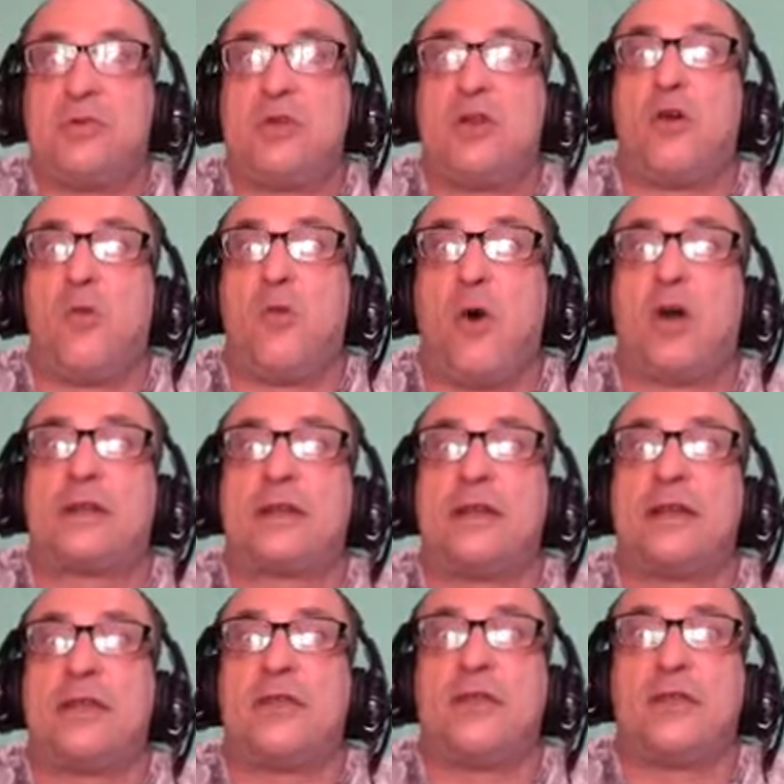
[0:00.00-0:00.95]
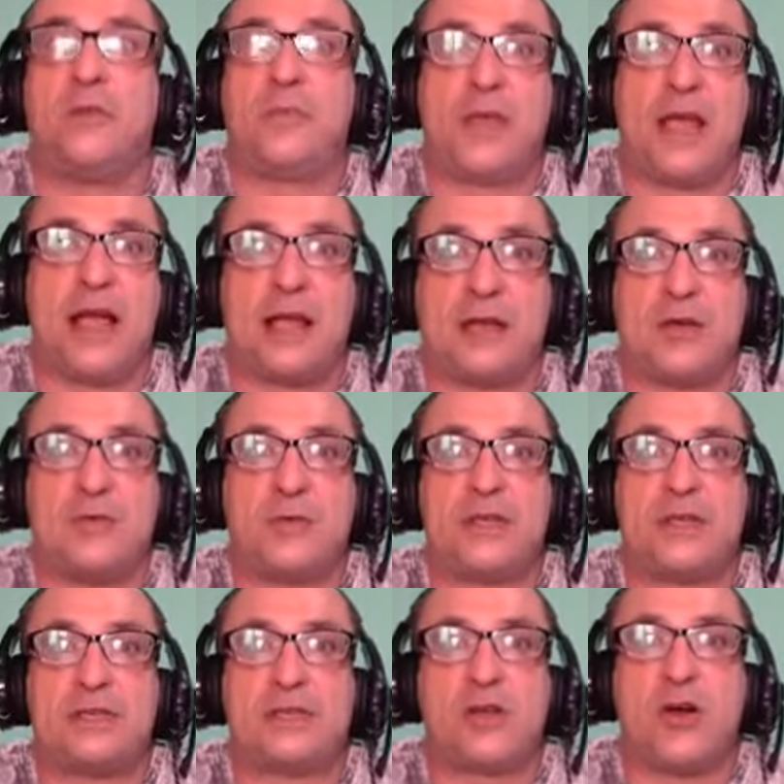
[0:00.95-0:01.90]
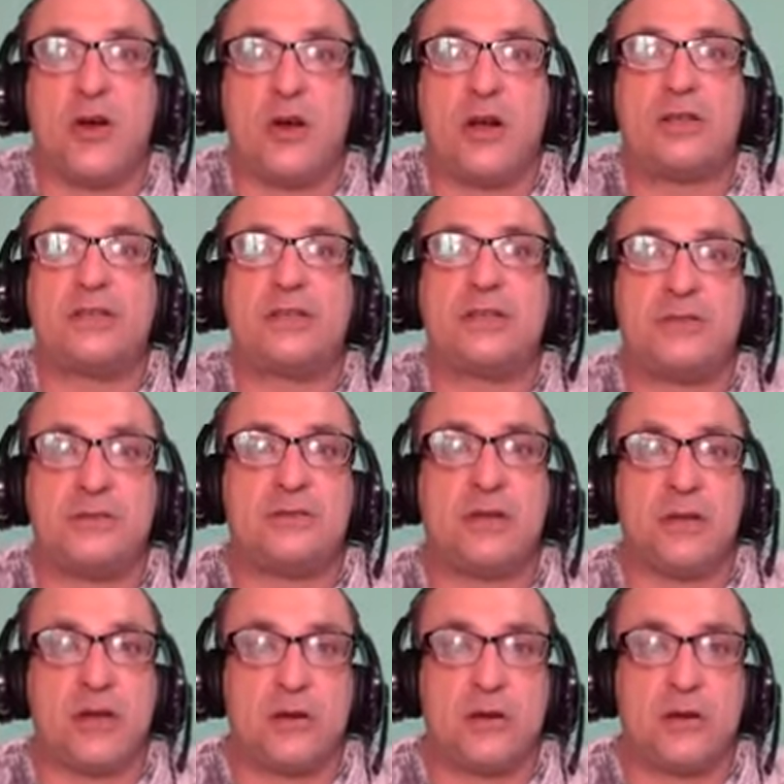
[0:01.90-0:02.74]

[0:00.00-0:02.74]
walked into the Lubyanka with his guards and,